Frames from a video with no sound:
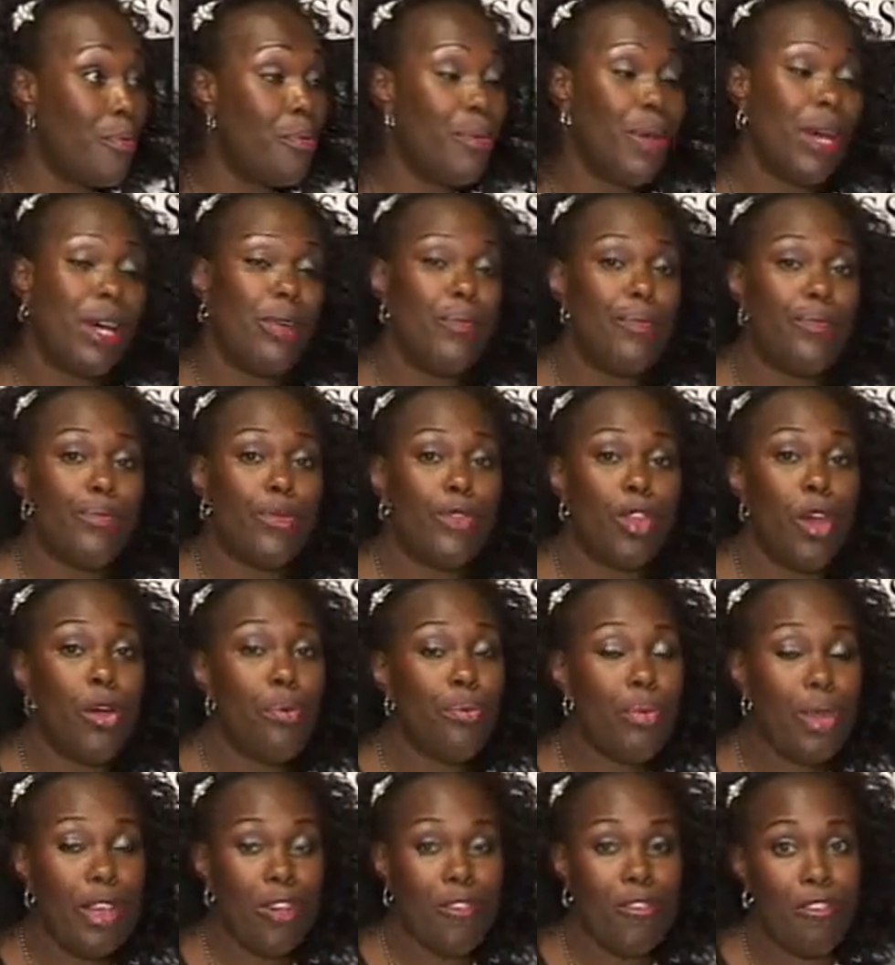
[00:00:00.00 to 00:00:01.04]
But
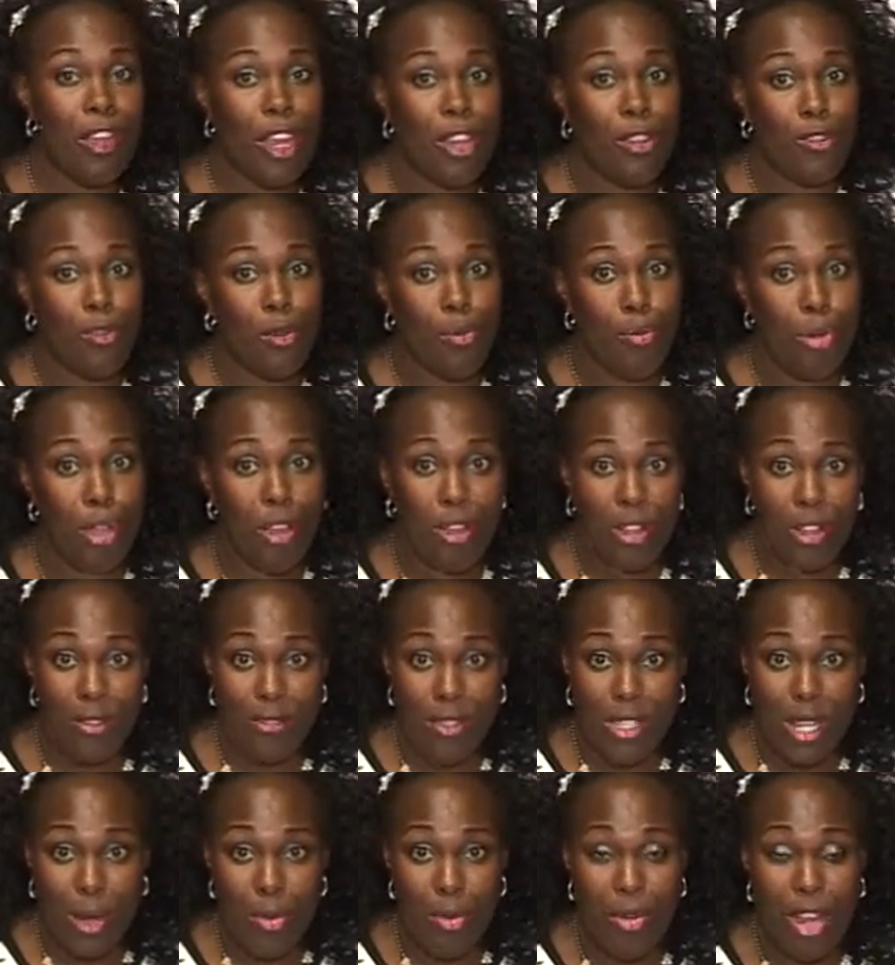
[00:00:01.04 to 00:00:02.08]
don't be afraid of the period of
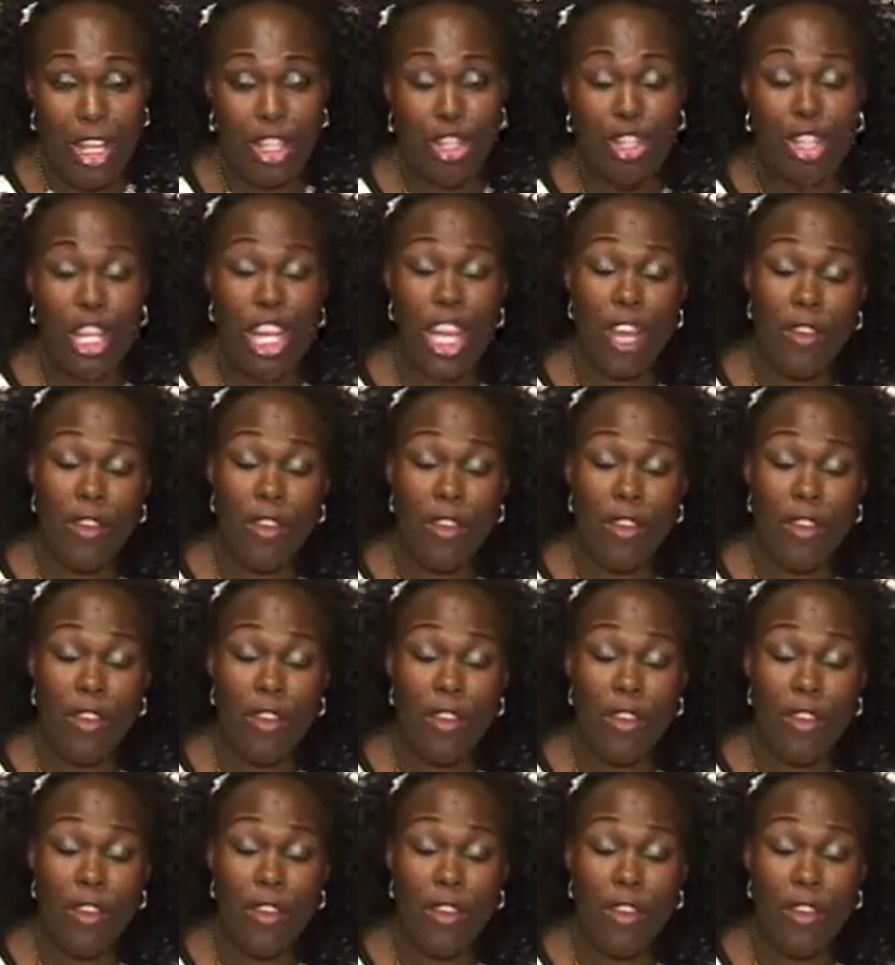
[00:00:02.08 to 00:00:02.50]
separation.